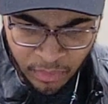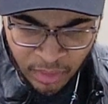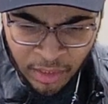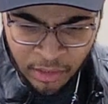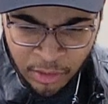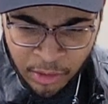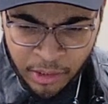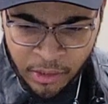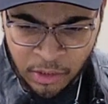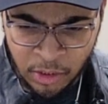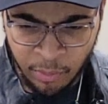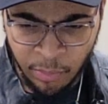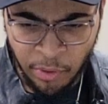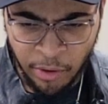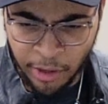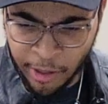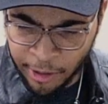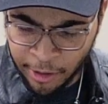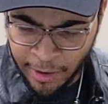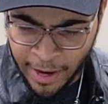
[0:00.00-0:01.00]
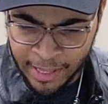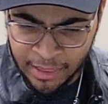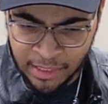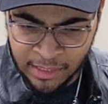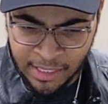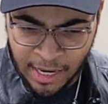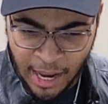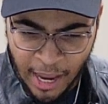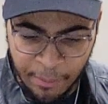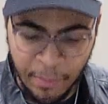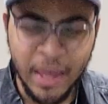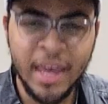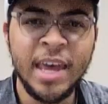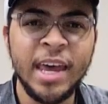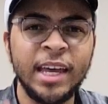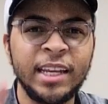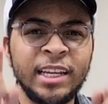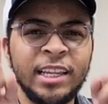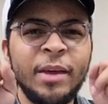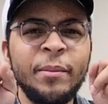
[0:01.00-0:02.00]
still supported her at the time.
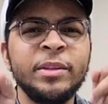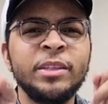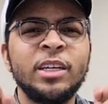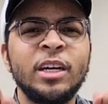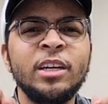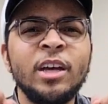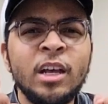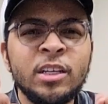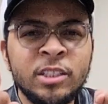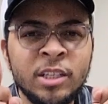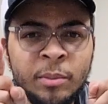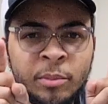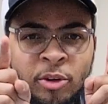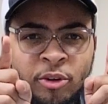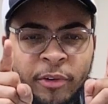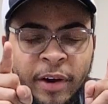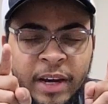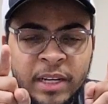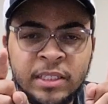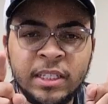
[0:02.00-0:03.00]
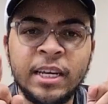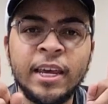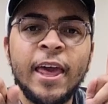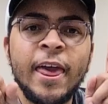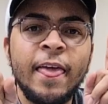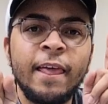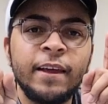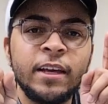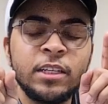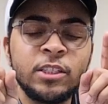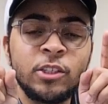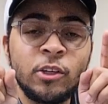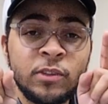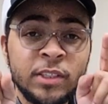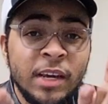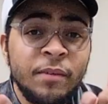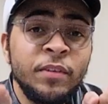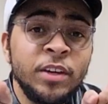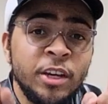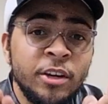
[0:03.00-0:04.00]
Now let me tell y'all something crazy. So
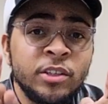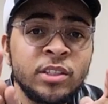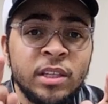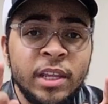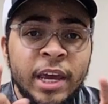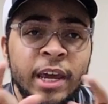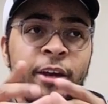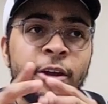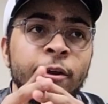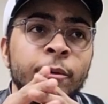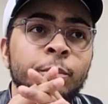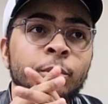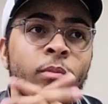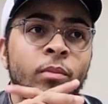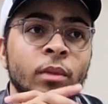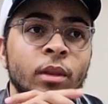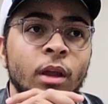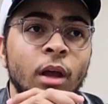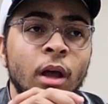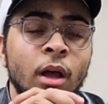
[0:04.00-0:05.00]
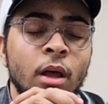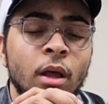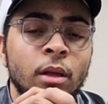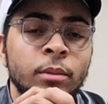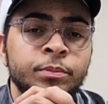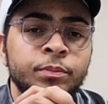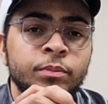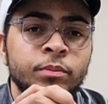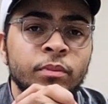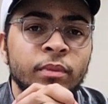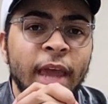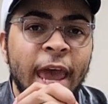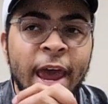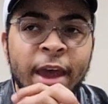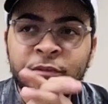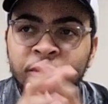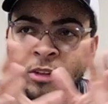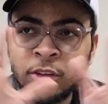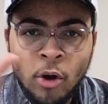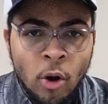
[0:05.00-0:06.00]
7 years later,
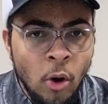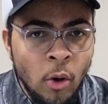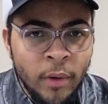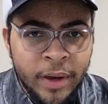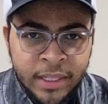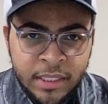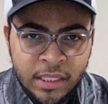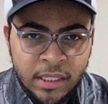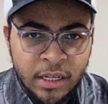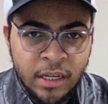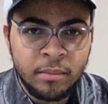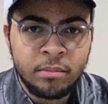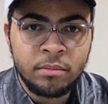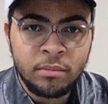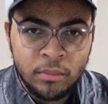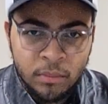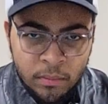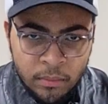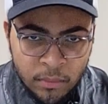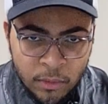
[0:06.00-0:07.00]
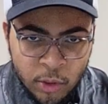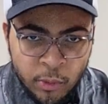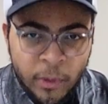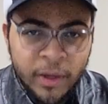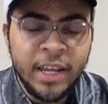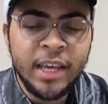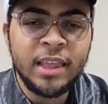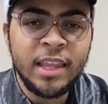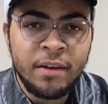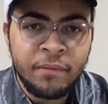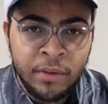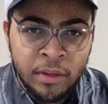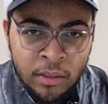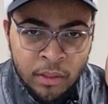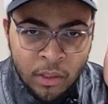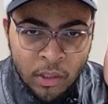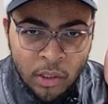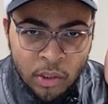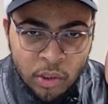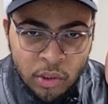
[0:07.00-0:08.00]
after the whole incident,
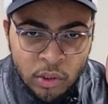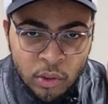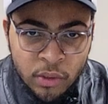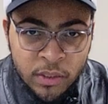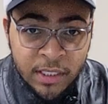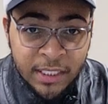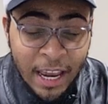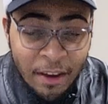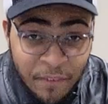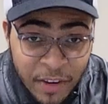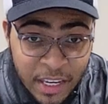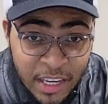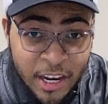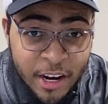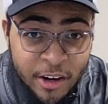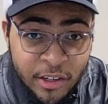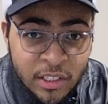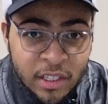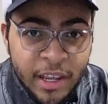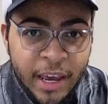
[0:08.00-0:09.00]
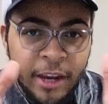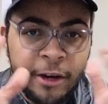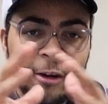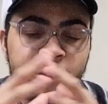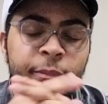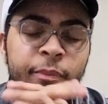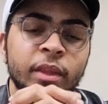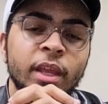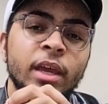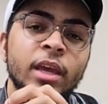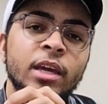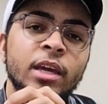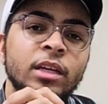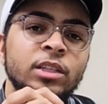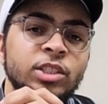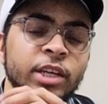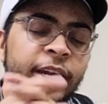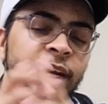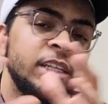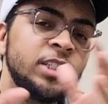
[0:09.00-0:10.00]
2011, 7 years later,
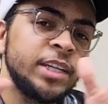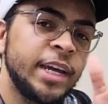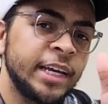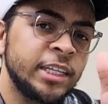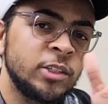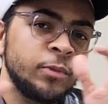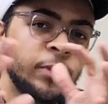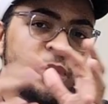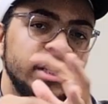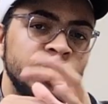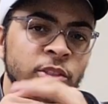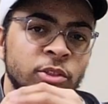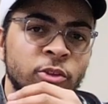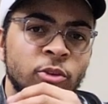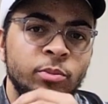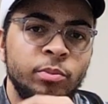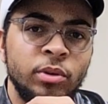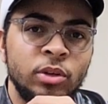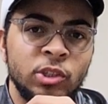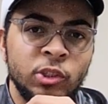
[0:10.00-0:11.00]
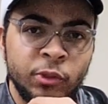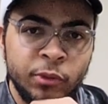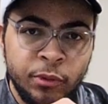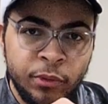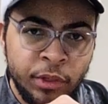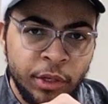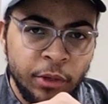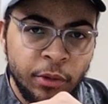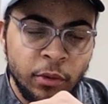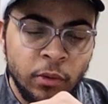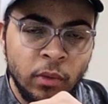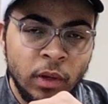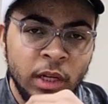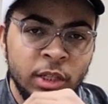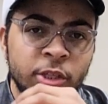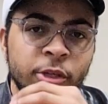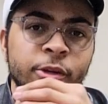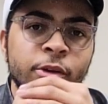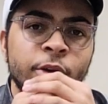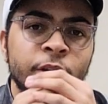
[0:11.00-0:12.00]
Janet Jackson releases her book, True You, a
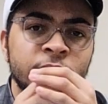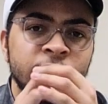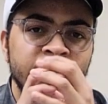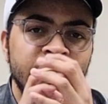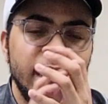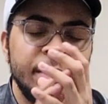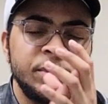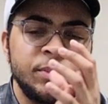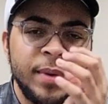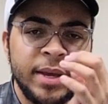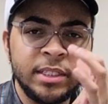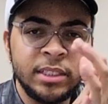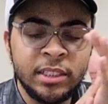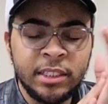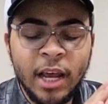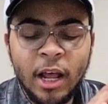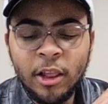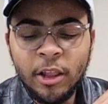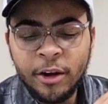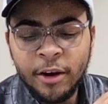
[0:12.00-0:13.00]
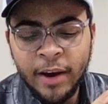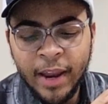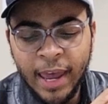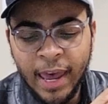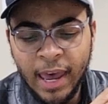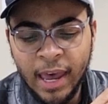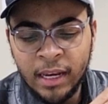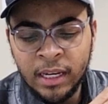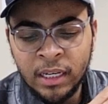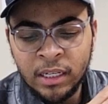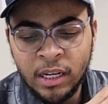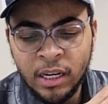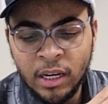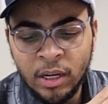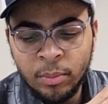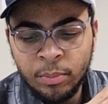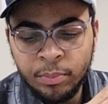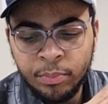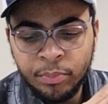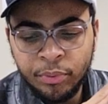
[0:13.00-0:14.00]
New York Times bestseller, and it
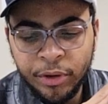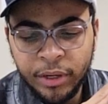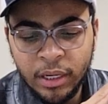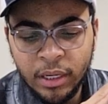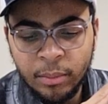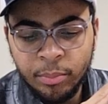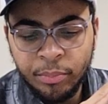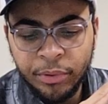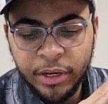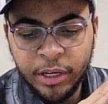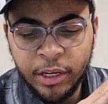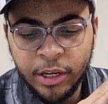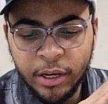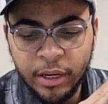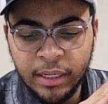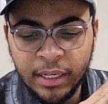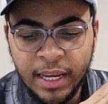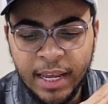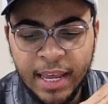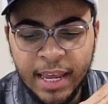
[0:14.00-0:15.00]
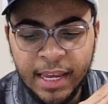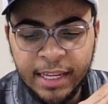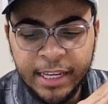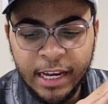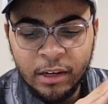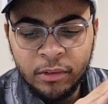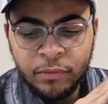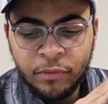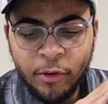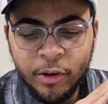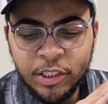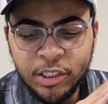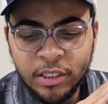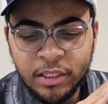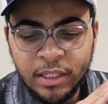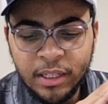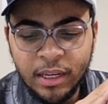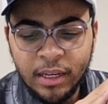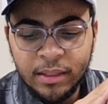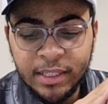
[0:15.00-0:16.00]
did pretty good. Now,
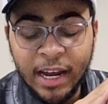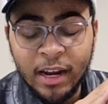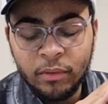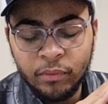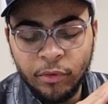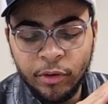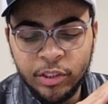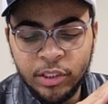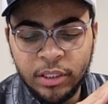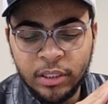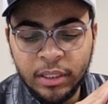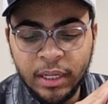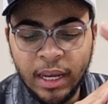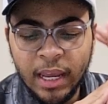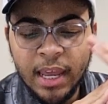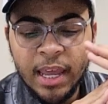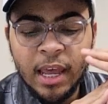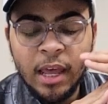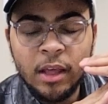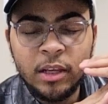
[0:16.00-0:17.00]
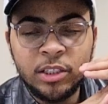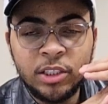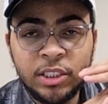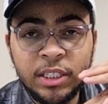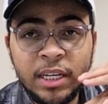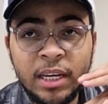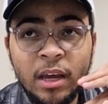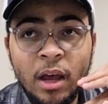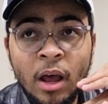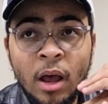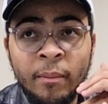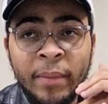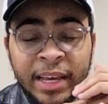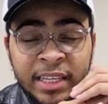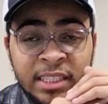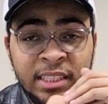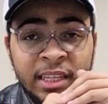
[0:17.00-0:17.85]
not unfortunately, she had